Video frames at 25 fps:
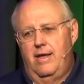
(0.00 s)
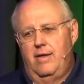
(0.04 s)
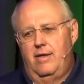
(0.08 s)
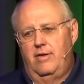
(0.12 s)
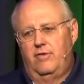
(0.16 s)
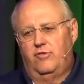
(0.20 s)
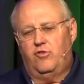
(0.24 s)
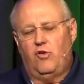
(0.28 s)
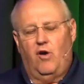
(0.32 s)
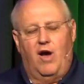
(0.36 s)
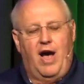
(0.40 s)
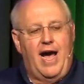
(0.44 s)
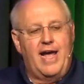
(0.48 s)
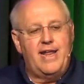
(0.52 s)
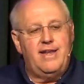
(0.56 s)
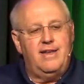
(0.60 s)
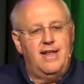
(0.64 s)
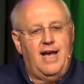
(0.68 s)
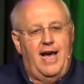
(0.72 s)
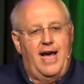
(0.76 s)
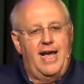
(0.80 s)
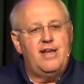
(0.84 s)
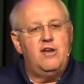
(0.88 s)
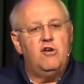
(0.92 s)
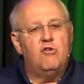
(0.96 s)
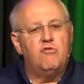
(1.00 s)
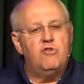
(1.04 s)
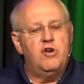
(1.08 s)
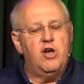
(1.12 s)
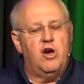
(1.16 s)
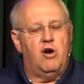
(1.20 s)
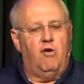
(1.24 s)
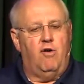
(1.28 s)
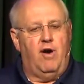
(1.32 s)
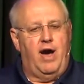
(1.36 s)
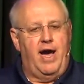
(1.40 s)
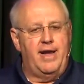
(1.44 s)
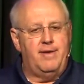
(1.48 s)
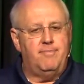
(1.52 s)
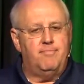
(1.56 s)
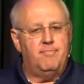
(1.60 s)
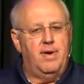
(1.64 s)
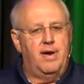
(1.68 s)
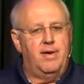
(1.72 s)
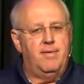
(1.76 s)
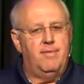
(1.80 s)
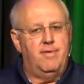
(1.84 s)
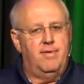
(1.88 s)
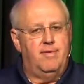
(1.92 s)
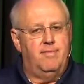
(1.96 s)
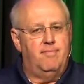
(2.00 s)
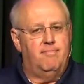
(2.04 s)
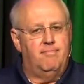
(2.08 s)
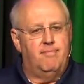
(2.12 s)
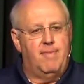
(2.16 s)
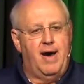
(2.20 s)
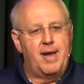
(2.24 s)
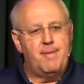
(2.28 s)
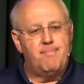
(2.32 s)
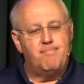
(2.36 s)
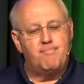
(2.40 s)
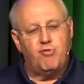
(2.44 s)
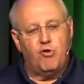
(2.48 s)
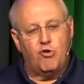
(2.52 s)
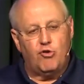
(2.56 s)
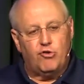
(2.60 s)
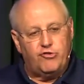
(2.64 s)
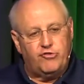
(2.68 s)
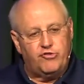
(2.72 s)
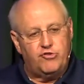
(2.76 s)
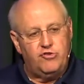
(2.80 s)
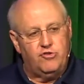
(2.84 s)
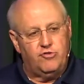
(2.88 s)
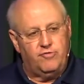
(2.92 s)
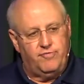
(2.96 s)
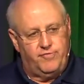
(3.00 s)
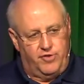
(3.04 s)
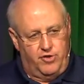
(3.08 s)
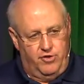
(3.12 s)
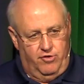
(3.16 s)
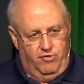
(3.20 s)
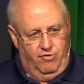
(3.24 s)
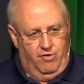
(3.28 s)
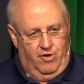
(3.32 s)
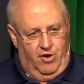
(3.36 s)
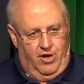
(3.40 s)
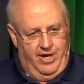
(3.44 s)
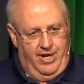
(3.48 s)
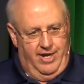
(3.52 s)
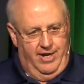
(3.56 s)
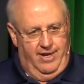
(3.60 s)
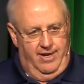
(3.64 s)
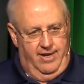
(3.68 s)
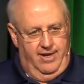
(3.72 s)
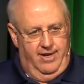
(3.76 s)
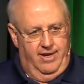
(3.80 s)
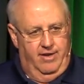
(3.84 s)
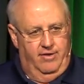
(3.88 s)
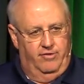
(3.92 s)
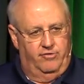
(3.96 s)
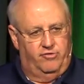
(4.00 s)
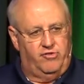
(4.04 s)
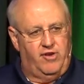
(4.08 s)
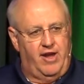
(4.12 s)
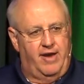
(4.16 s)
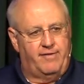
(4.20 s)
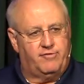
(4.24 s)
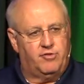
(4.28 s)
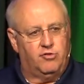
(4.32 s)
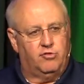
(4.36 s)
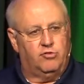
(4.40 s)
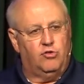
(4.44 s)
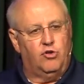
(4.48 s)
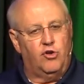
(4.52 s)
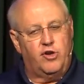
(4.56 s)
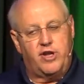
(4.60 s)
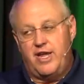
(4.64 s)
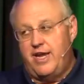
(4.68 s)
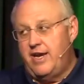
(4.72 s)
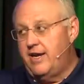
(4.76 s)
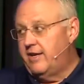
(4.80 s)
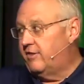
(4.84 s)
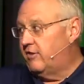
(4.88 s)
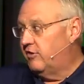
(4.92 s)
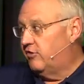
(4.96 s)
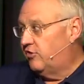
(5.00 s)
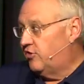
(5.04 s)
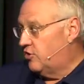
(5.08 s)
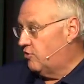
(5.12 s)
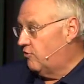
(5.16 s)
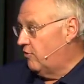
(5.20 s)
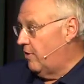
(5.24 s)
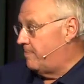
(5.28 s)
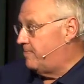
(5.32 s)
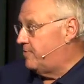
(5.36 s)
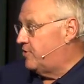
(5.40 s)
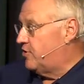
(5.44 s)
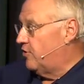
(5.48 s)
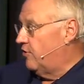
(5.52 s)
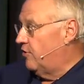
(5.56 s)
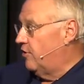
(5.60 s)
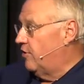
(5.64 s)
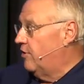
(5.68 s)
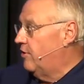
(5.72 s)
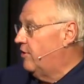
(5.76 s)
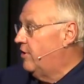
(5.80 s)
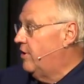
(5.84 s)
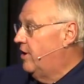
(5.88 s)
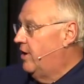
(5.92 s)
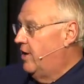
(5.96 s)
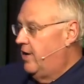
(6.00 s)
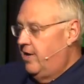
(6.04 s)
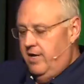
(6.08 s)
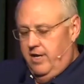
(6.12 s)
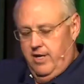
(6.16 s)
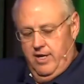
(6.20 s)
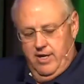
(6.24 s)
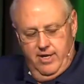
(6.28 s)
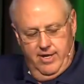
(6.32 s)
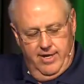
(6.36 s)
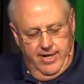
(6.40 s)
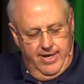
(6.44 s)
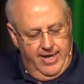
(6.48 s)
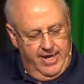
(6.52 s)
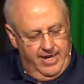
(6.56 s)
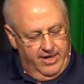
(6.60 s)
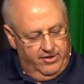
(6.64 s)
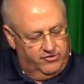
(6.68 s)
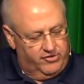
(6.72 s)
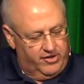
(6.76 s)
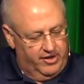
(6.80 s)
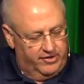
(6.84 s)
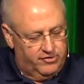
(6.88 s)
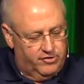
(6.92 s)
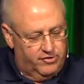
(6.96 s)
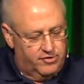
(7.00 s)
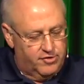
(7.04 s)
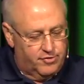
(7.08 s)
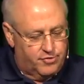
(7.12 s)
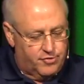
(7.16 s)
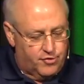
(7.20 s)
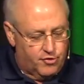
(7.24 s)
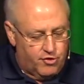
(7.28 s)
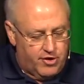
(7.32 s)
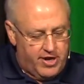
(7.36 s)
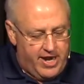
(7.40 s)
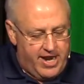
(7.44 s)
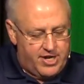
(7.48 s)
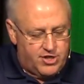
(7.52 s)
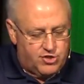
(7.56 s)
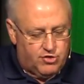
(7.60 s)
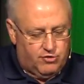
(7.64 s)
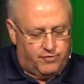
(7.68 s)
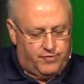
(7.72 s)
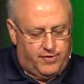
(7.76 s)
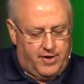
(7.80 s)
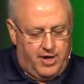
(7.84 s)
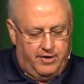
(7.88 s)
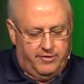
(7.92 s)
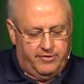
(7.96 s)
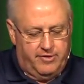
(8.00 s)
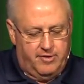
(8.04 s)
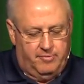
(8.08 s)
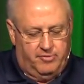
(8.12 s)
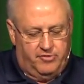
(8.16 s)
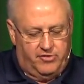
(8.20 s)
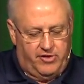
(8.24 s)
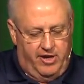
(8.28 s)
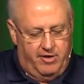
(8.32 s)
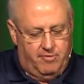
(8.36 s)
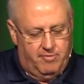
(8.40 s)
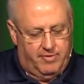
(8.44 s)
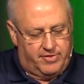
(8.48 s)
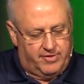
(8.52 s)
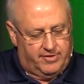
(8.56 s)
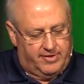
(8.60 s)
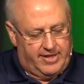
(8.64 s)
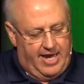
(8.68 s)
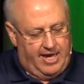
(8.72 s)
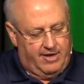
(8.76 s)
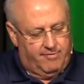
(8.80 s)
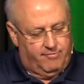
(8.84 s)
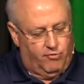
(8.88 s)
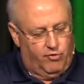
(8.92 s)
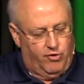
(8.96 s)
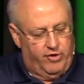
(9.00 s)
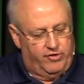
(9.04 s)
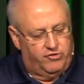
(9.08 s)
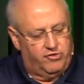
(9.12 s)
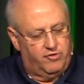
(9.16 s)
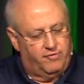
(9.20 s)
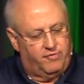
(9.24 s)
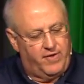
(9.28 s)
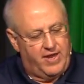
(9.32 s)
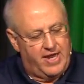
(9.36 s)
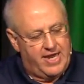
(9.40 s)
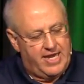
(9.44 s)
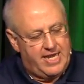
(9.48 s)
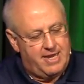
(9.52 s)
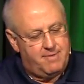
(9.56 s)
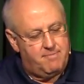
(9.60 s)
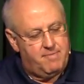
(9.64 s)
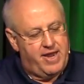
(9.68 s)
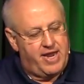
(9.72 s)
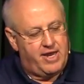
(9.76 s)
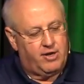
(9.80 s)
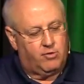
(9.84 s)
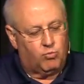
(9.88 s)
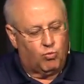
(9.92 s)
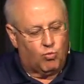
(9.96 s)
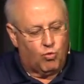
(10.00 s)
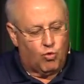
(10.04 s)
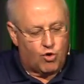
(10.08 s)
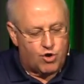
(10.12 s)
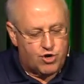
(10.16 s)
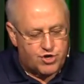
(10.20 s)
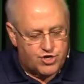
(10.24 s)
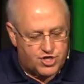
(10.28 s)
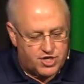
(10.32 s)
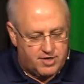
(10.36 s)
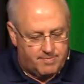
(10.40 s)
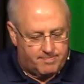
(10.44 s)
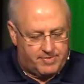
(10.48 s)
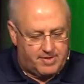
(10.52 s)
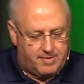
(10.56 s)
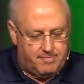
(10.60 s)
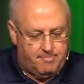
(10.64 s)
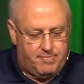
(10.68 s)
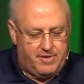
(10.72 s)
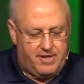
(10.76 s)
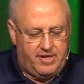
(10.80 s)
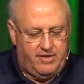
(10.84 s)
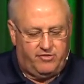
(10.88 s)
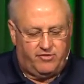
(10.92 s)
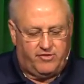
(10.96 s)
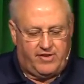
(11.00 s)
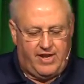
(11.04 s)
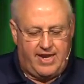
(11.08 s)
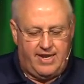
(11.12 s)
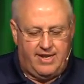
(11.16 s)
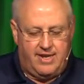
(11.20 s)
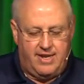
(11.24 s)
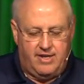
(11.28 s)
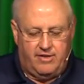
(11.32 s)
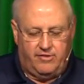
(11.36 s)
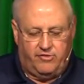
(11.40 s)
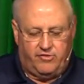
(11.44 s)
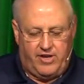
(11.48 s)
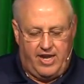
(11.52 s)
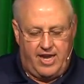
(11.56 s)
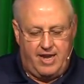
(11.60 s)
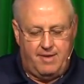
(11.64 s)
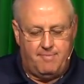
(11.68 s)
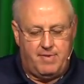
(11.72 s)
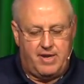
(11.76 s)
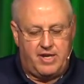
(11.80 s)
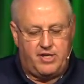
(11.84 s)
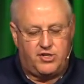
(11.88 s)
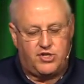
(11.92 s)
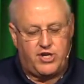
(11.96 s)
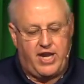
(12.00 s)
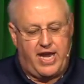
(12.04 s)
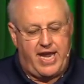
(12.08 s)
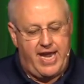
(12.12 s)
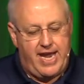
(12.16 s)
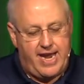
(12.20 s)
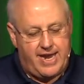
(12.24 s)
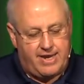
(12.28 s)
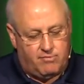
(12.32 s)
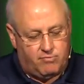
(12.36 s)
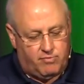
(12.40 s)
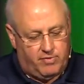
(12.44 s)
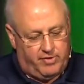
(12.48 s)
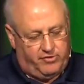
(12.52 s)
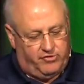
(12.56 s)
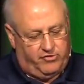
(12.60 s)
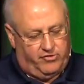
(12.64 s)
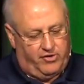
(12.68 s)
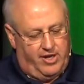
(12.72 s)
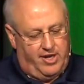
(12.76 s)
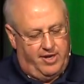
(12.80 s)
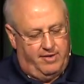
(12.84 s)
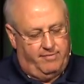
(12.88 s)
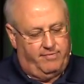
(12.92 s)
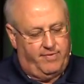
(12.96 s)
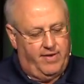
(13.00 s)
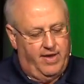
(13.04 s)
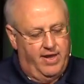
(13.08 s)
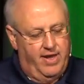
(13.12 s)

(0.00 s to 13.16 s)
So I, I don't know. I my personal view on it is, after looking at the scripture, and it says, "And the third angel followed them, saying with a loud voice, if any man worship the beast and his image and receive